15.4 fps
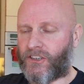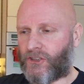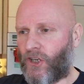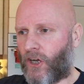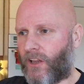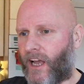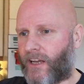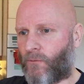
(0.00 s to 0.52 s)
It's
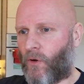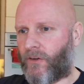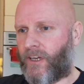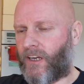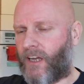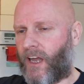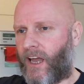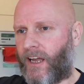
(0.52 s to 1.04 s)
not like what
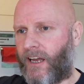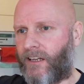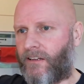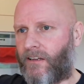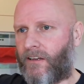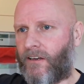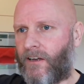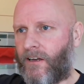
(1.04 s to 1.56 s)
you get
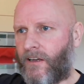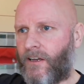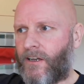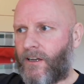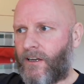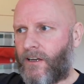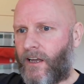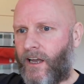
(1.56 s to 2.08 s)
in the
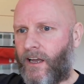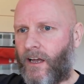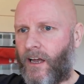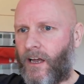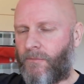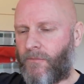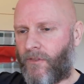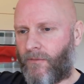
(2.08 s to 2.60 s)
it,
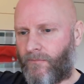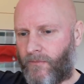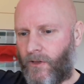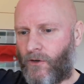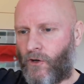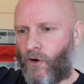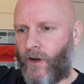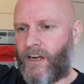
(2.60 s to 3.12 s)
um,
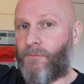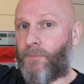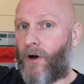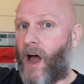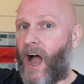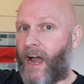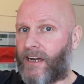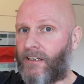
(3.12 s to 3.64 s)
you know, in
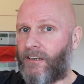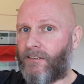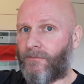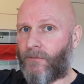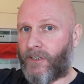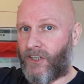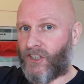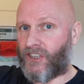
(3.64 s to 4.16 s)
brine,
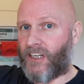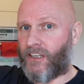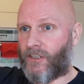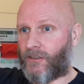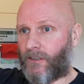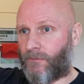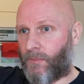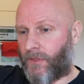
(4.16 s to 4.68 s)
when you see
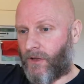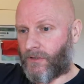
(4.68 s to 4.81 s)
the, the,